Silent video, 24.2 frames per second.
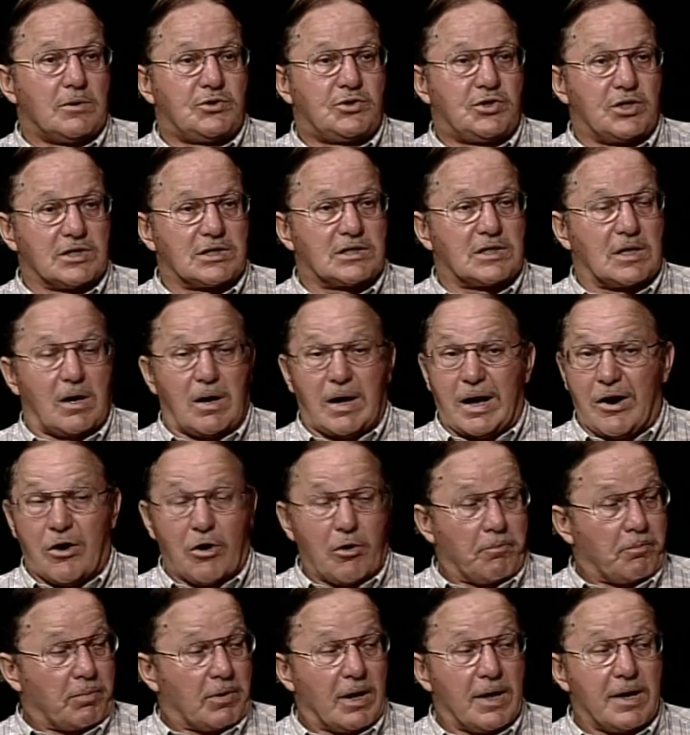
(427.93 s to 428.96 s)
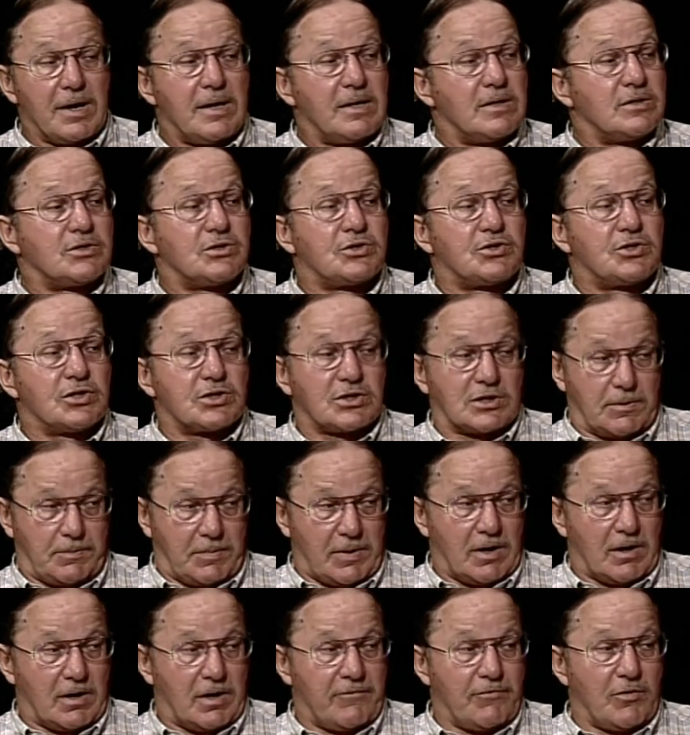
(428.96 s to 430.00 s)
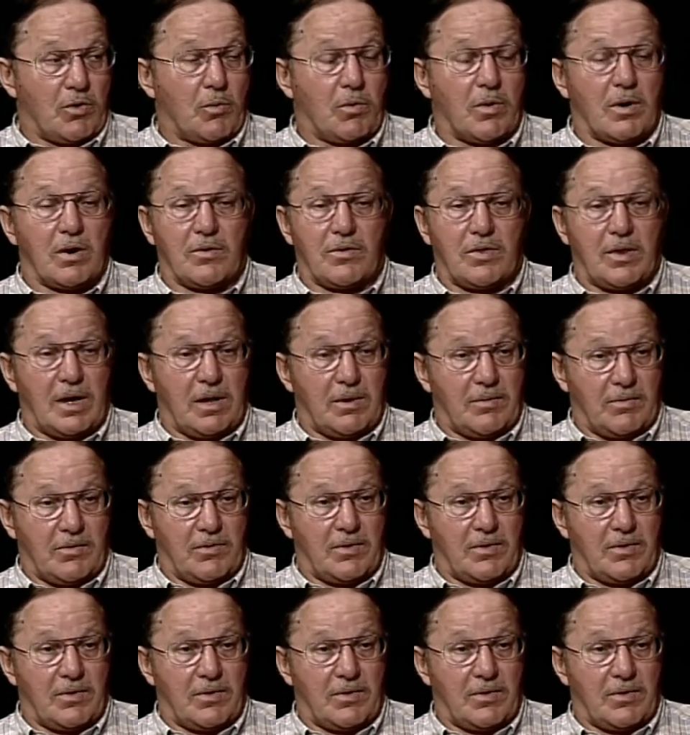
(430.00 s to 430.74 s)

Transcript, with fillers: just airplanes just about everywhere they